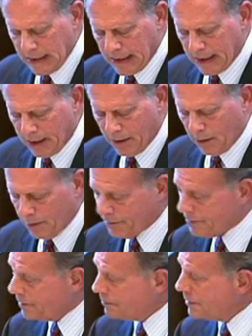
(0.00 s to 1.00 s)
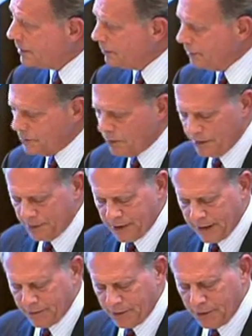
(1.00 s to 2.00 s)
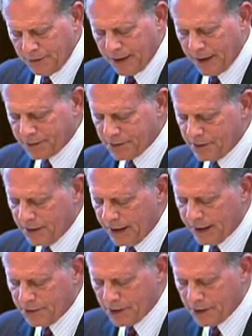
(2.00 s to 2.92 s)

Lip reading: On September 27, 2010,